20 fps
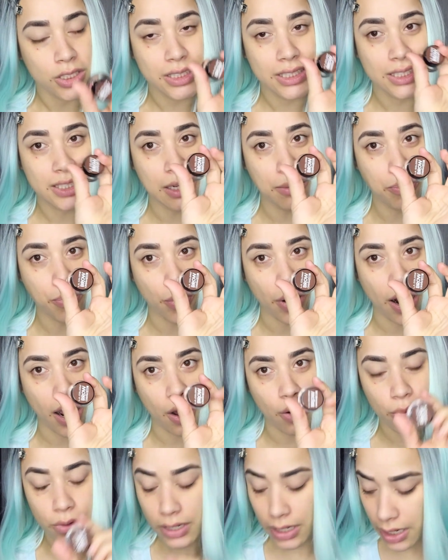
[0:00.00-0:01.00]
deep
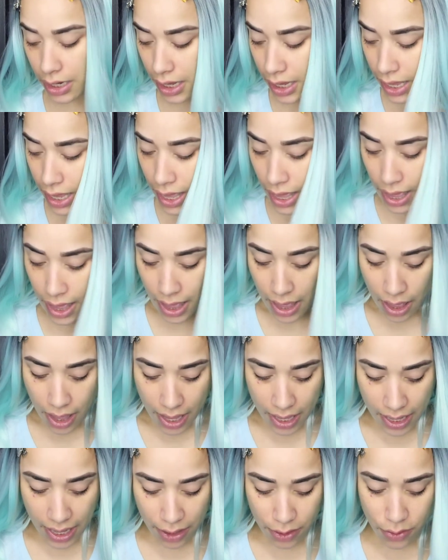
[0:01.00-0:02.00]
brown,
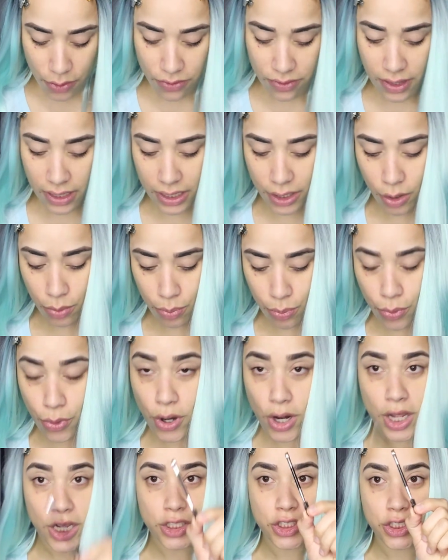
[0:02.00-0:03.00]
and I used a little
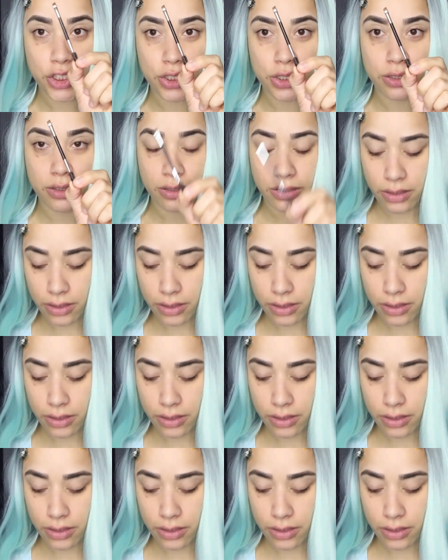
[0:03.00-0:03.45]
brush